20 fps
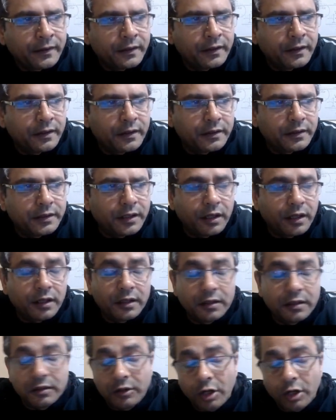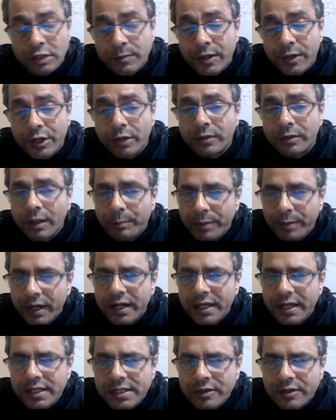the osmolarity of the blood
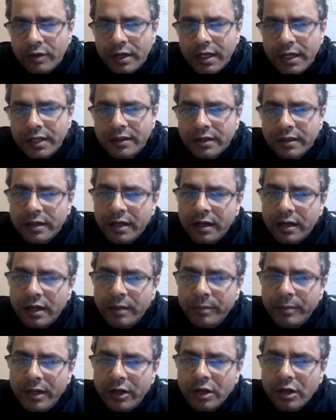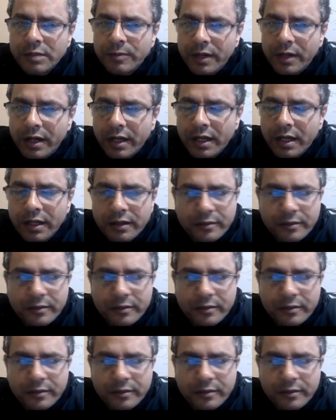is only 300 milliosmolarity,